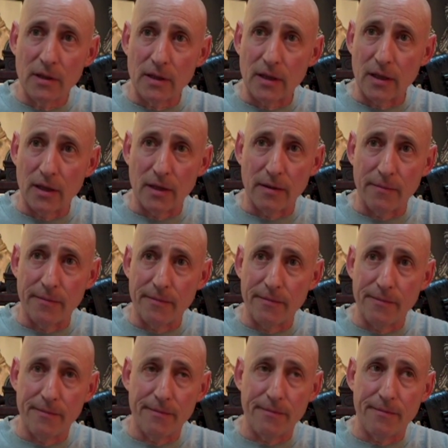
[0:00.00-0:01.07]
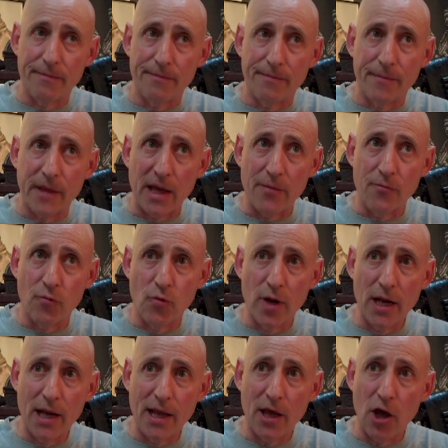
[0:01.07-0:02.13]
I'm
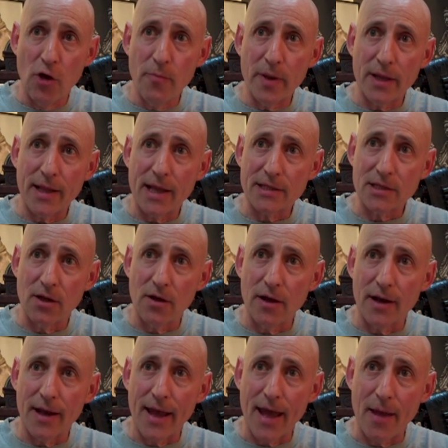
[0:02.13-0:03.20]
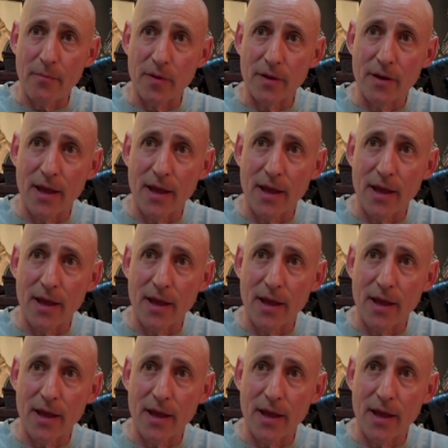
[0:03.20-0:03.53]
really hoping that's not going to happen.